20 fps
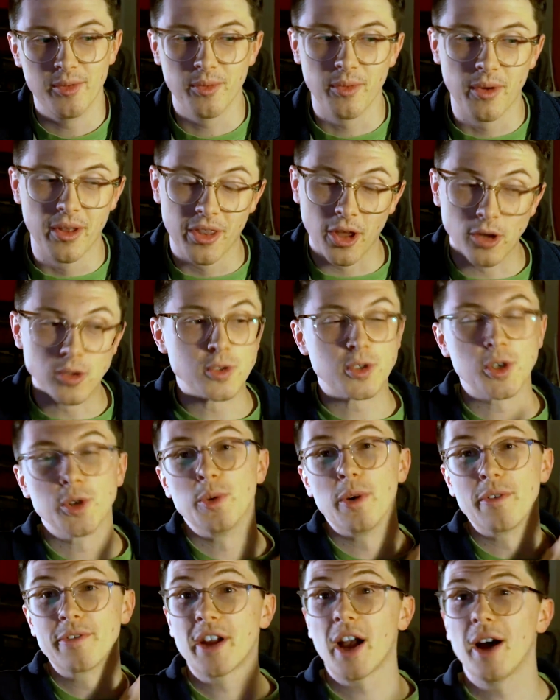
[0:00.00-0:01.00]
those who
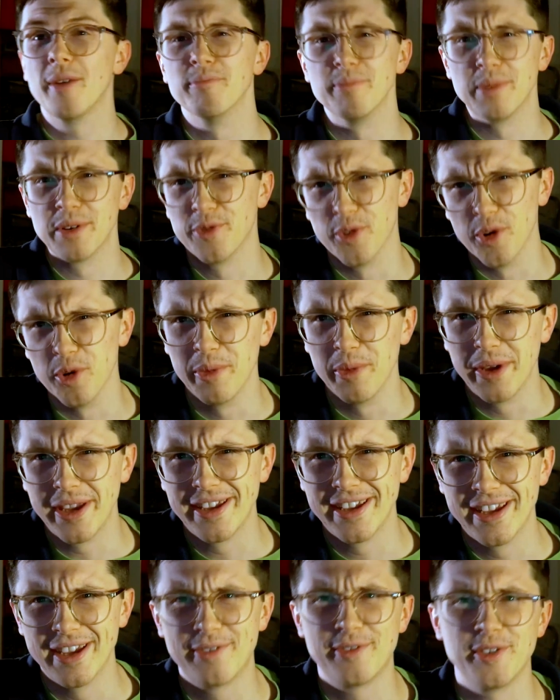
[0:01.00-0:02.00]
have come before
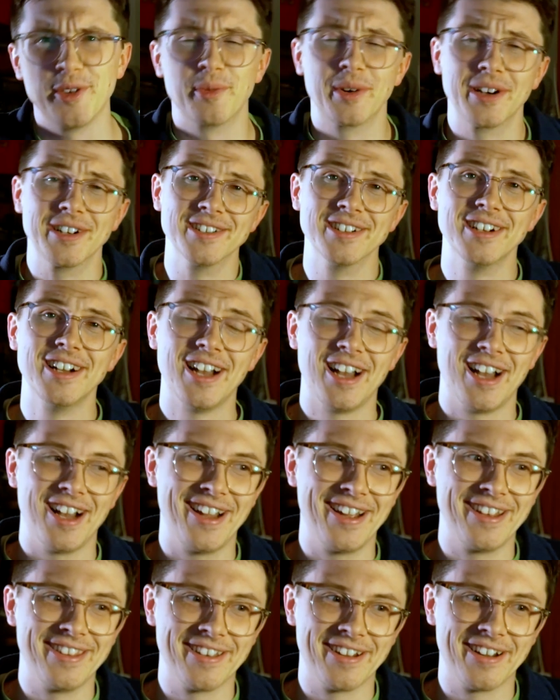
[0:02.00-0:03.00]
me, if you will,
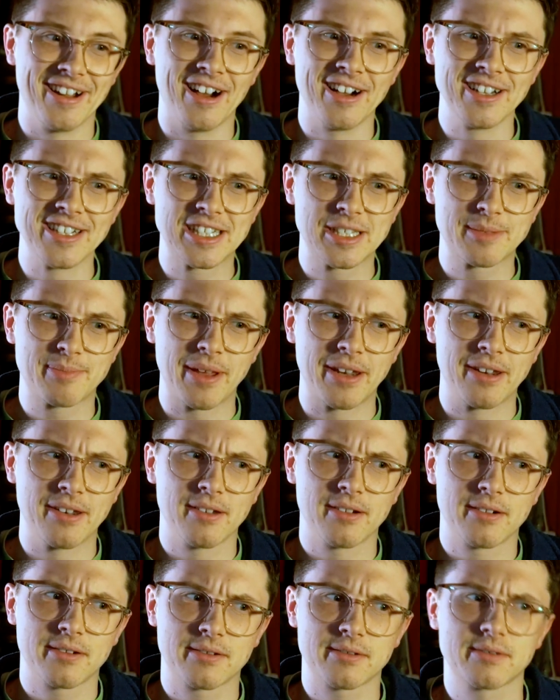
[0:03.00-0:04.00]
in that I spent
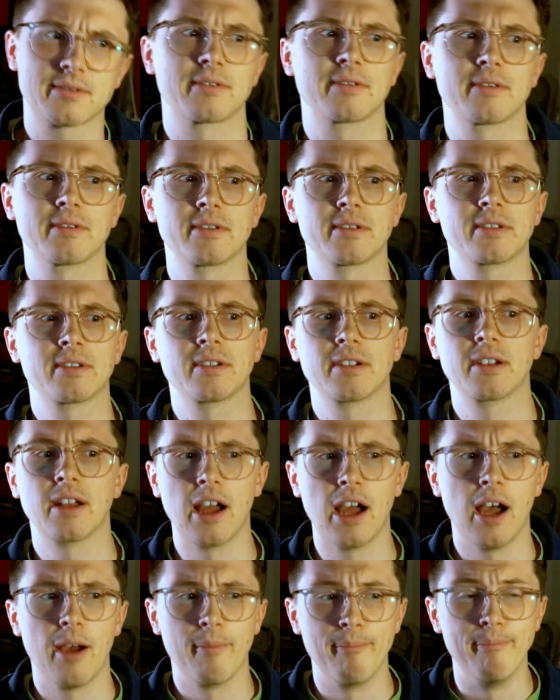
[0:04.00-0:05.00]

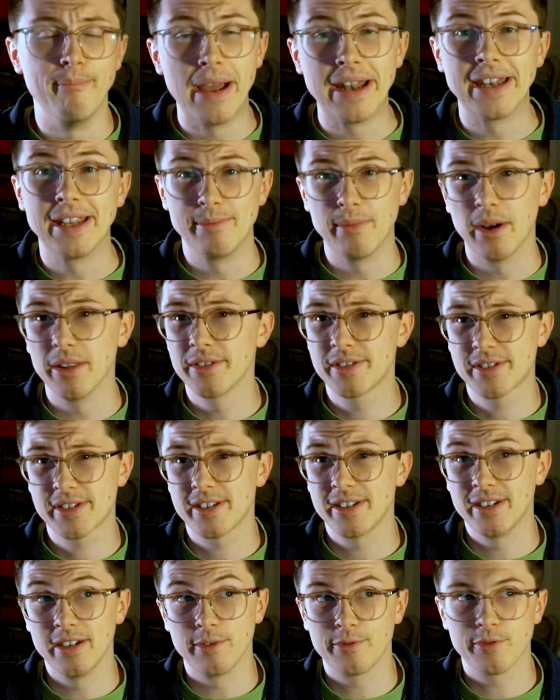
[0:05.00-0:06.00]
many months
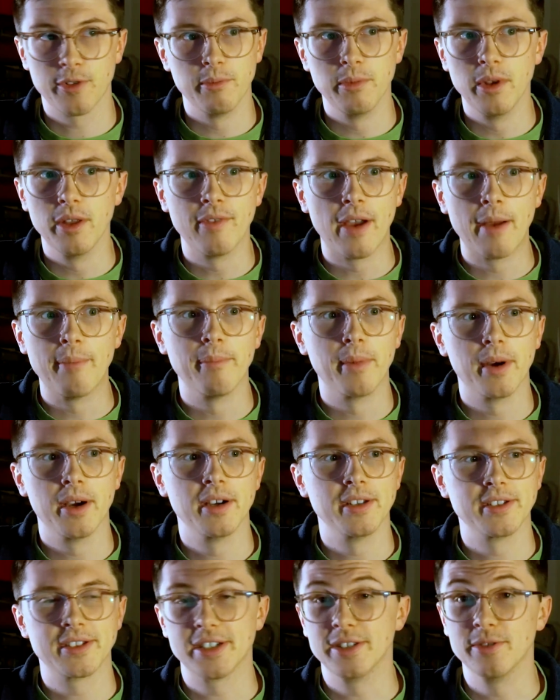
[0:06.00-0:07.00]
from November
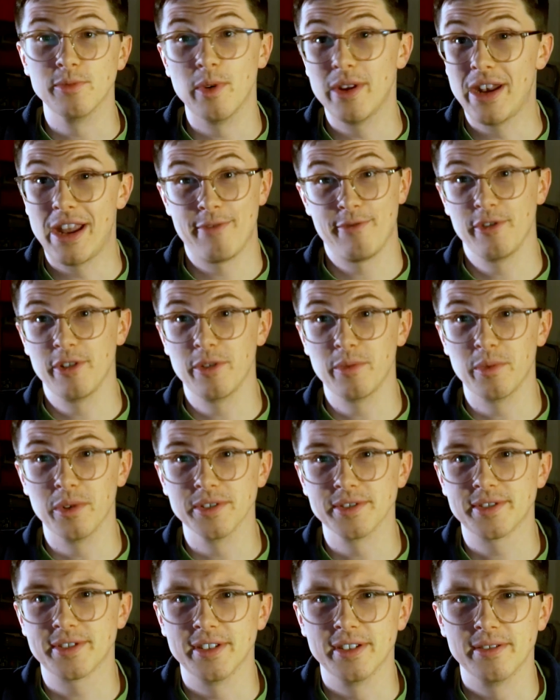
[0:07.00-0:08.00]
until whenever it
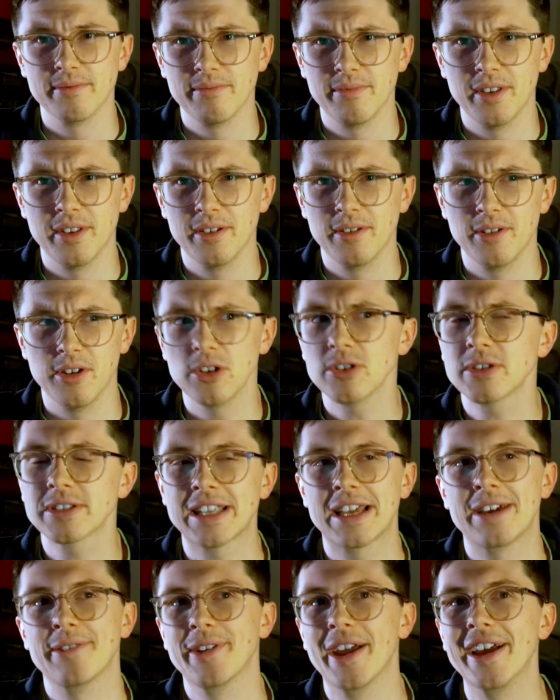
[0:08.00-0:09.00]
was that
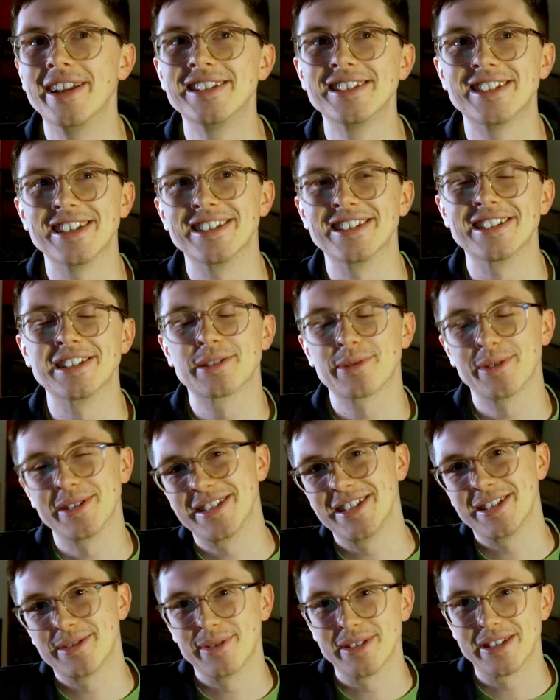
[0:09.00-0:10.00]
lockdown ended in
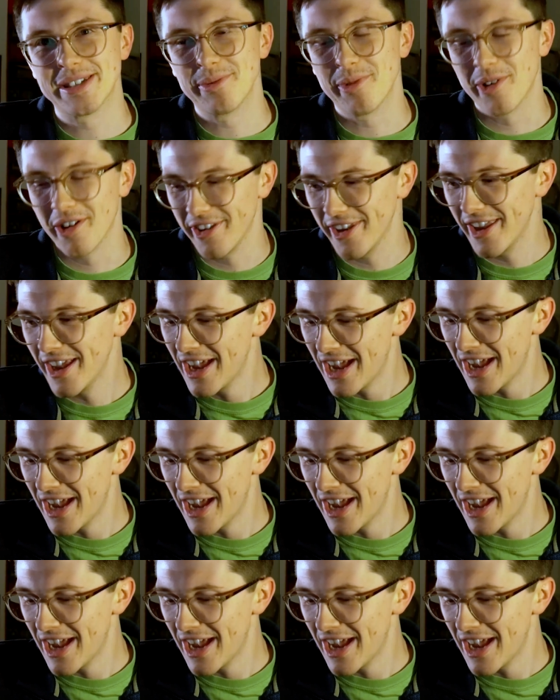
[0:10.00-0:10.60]
2021,